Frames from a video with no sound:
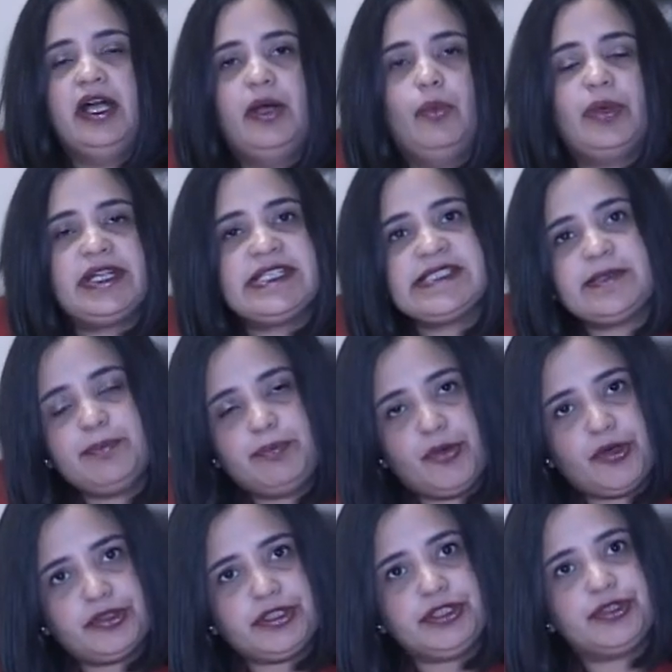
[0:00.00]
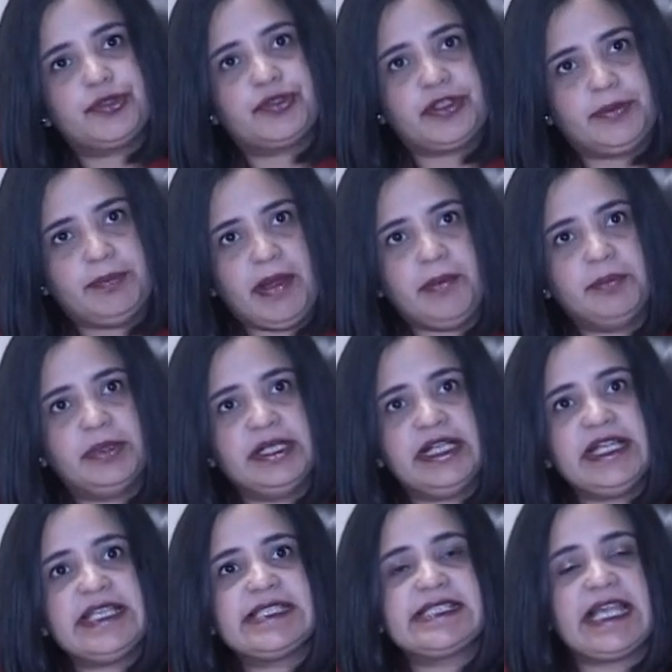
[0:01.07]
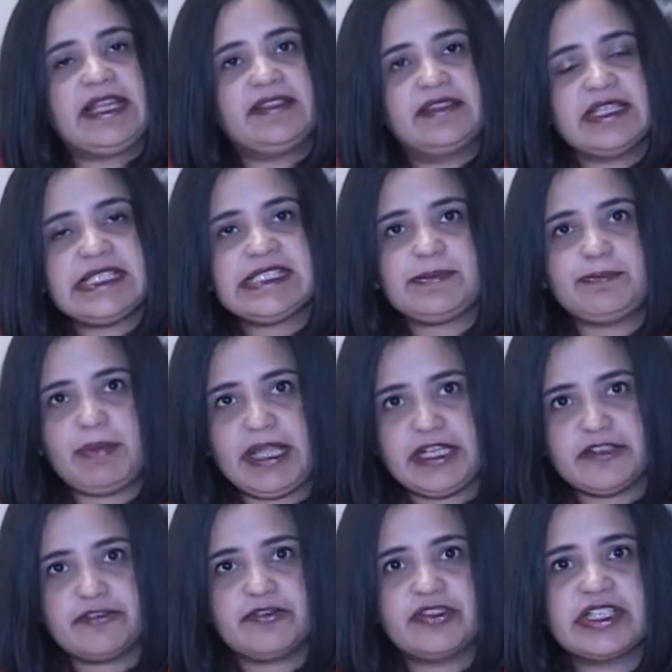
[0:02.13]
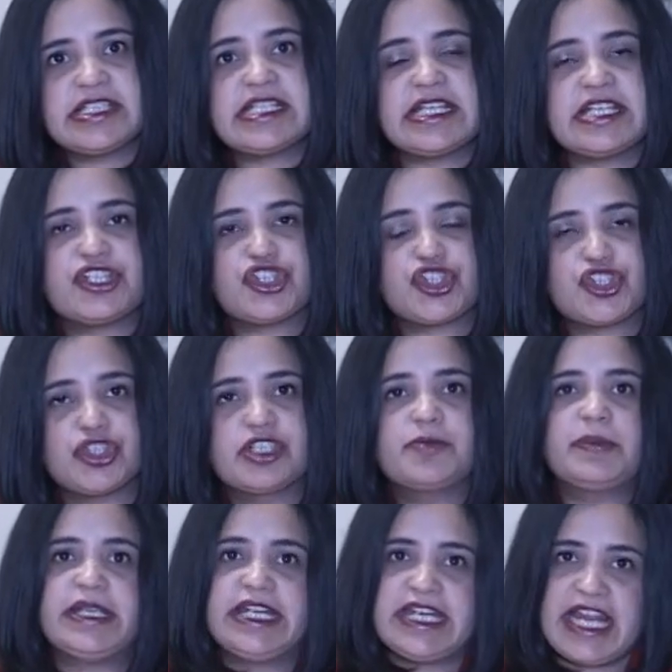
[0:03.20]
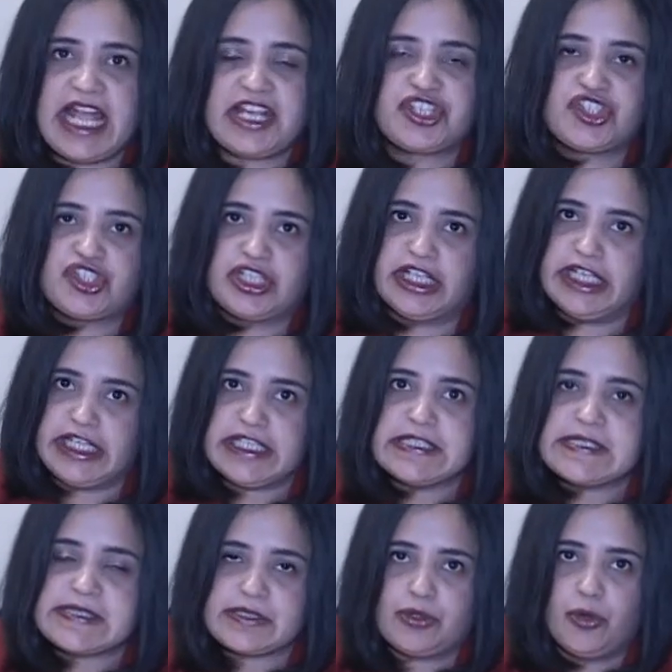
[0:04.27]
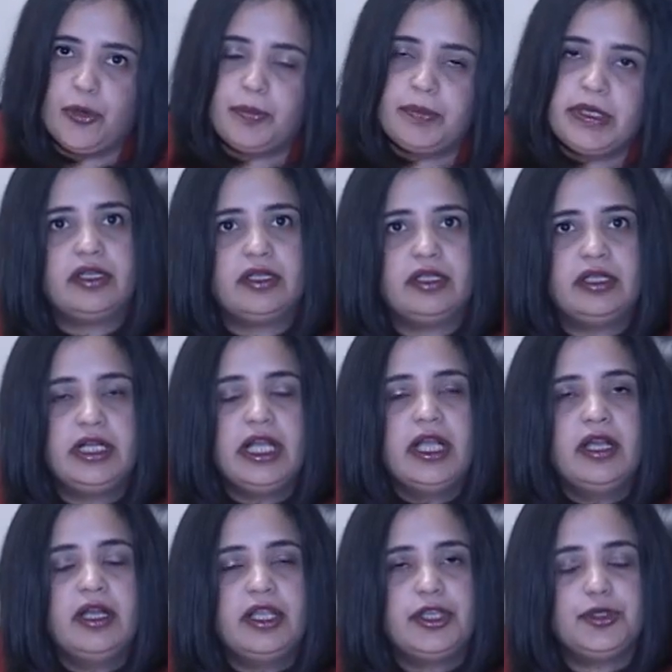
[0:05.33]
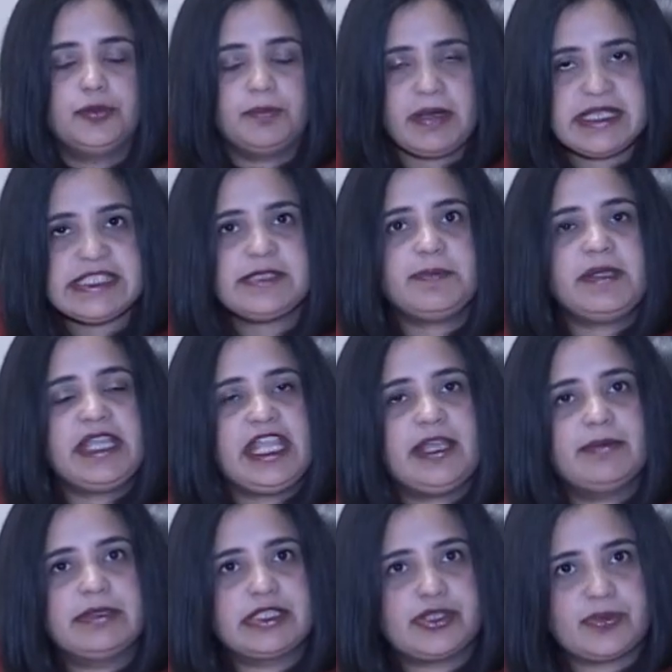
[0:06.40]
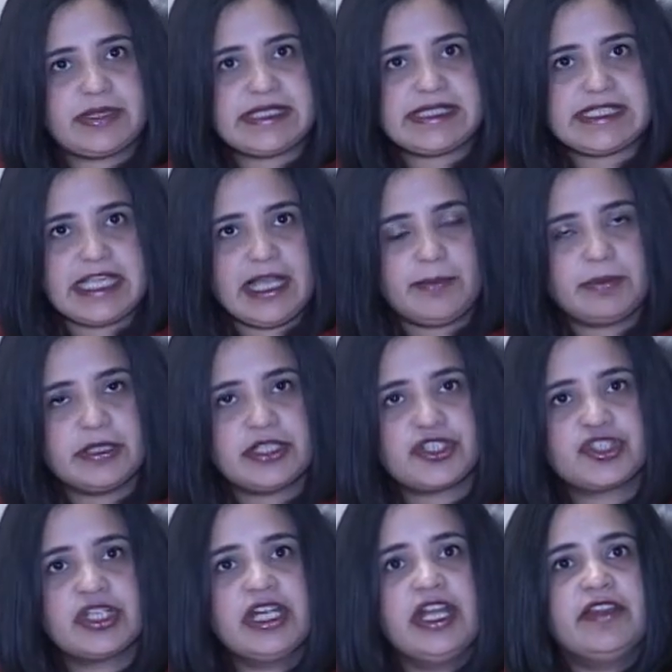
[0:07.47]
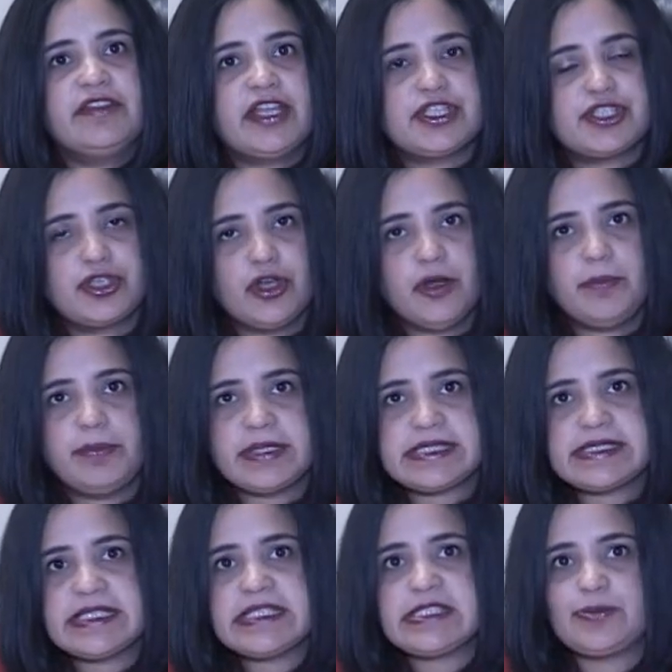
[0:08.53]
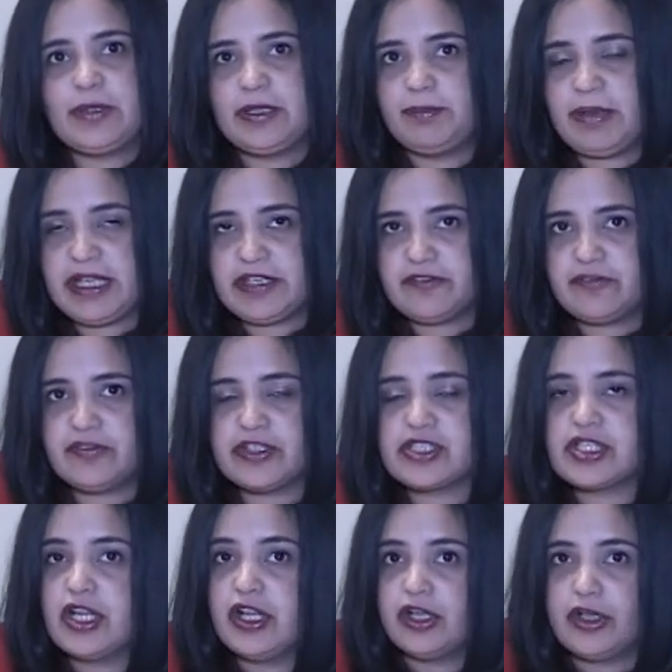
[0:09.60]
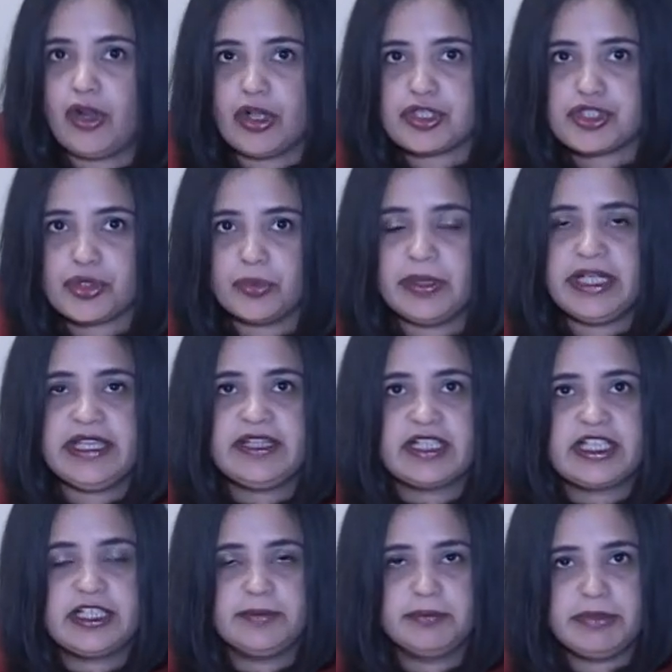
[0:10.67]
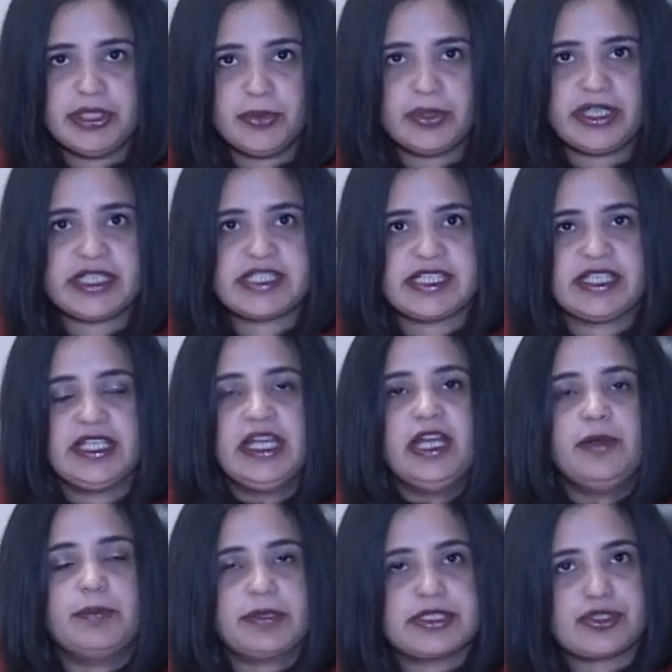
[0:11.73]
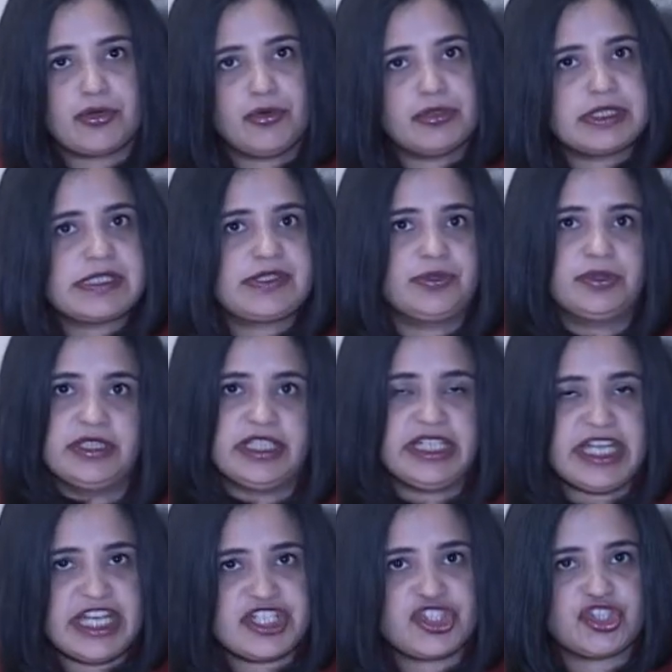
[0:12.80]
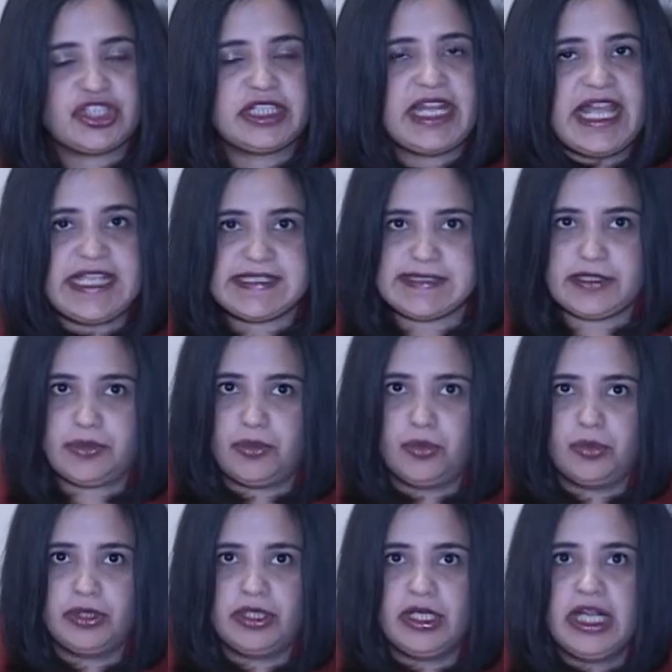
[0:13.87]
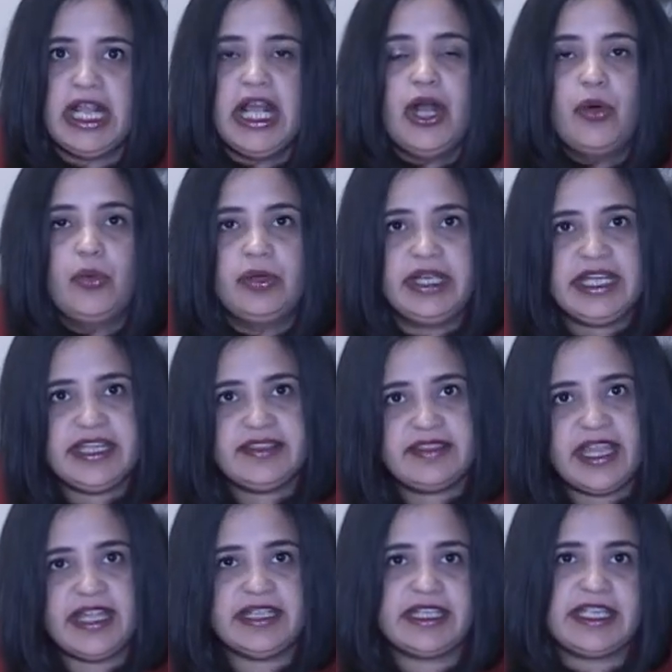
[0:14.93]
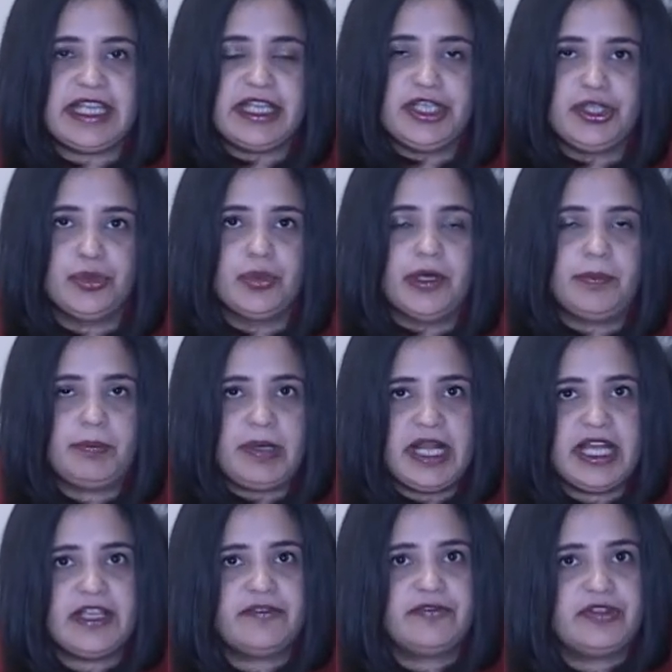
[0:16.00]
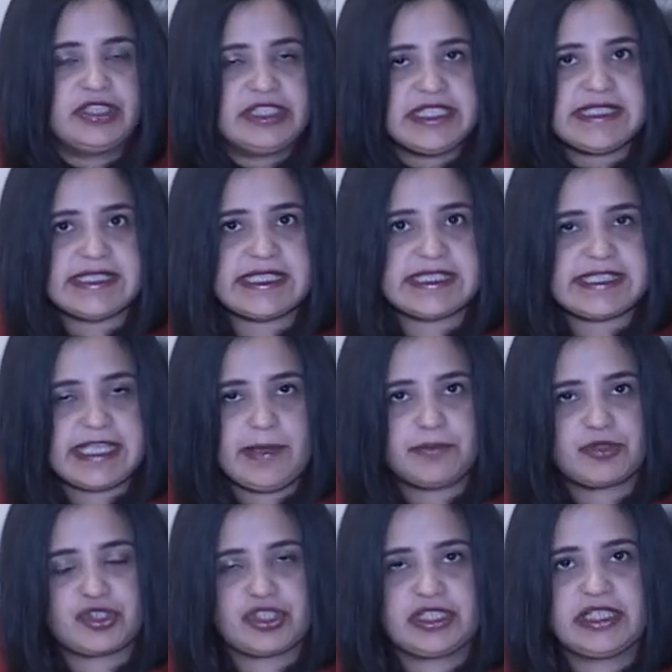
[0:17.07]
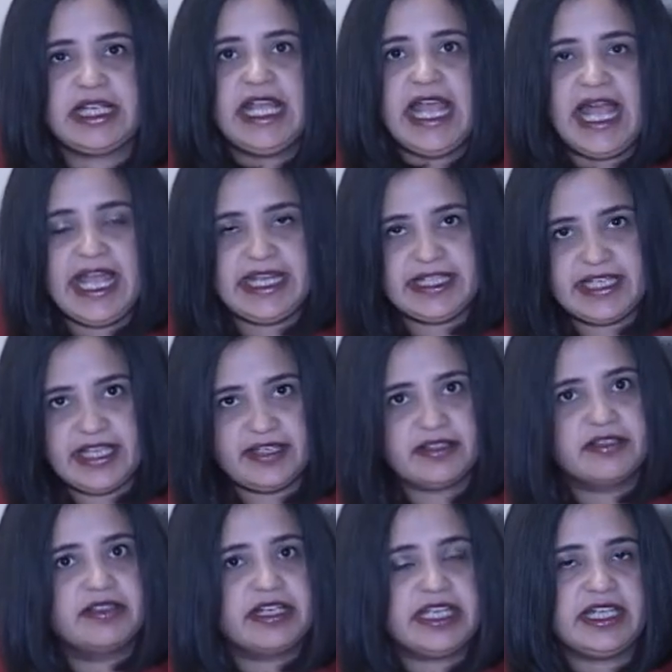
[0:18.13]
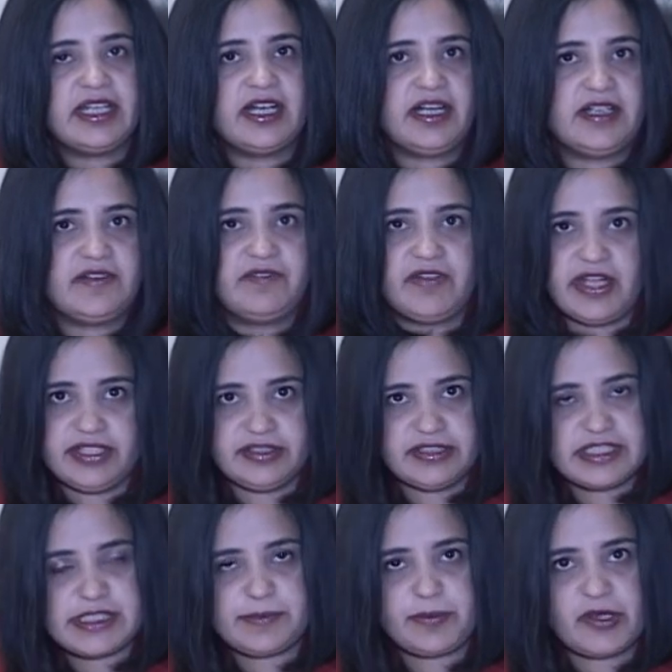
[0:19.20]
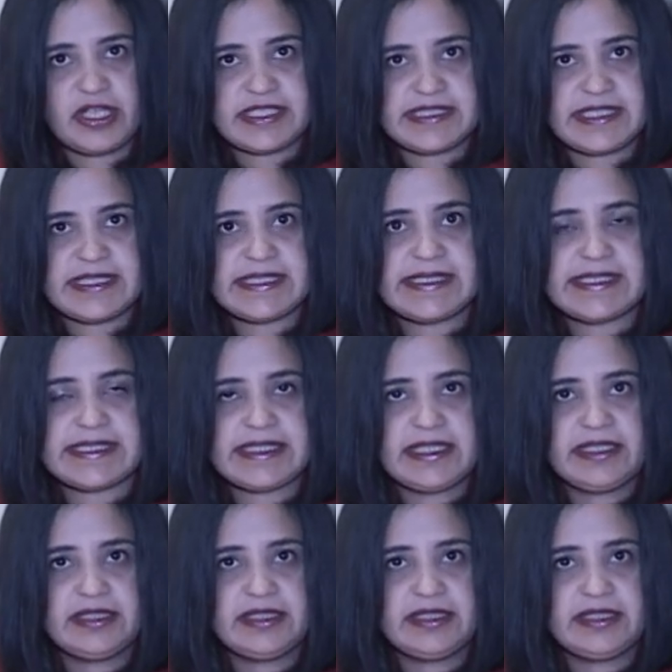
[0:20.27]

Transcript: What is important to remember is that this benefit should be national in scope. You must be able to establish that your business will benefit not only the community but also the nation as a whole. Only then can you apply for this exemption and get a green card via this process.